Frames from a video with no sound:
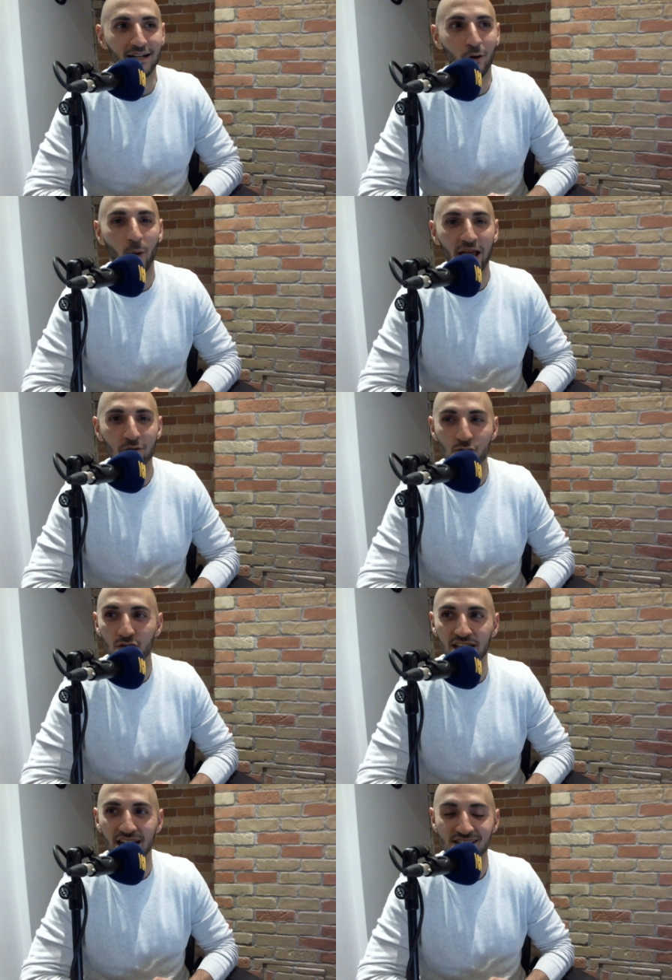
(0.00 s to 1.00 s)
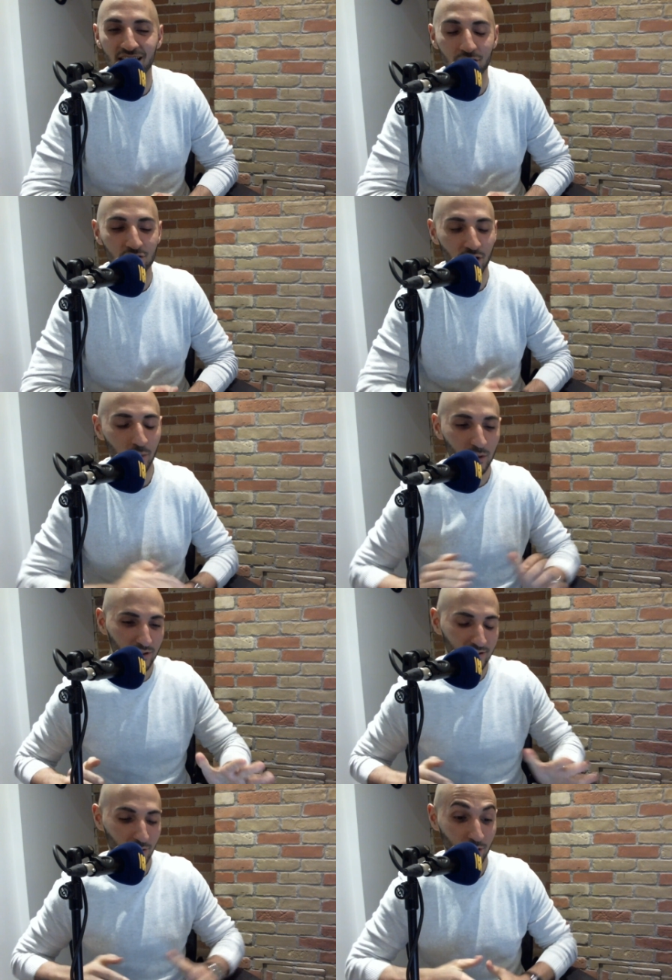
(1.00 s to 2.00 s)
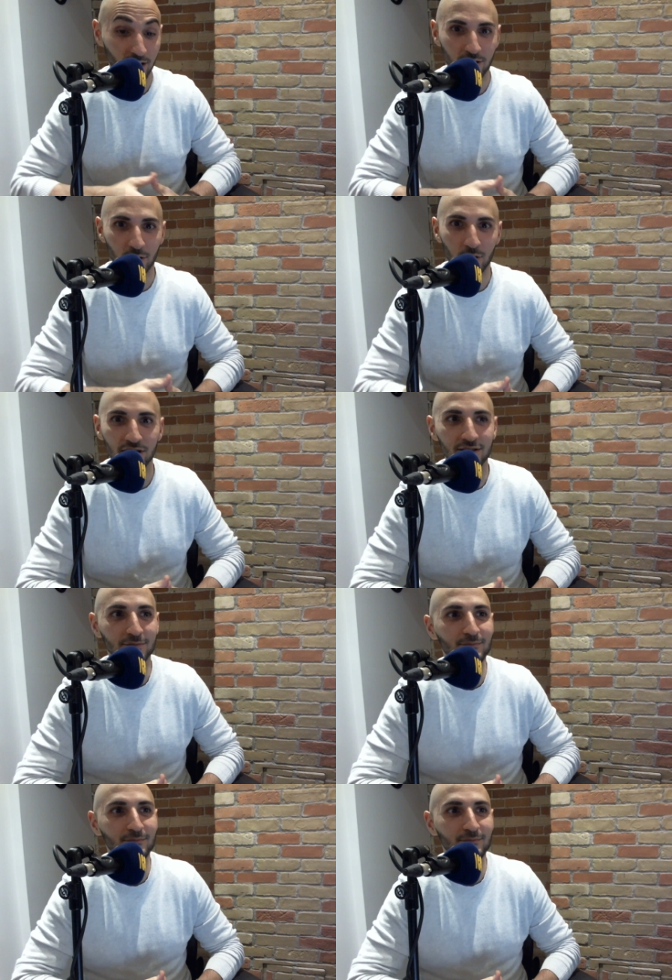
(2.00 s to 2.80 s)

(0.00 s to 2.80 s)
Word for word: a Wayne Rooney esque hair job. But yeah, uh, that incandescent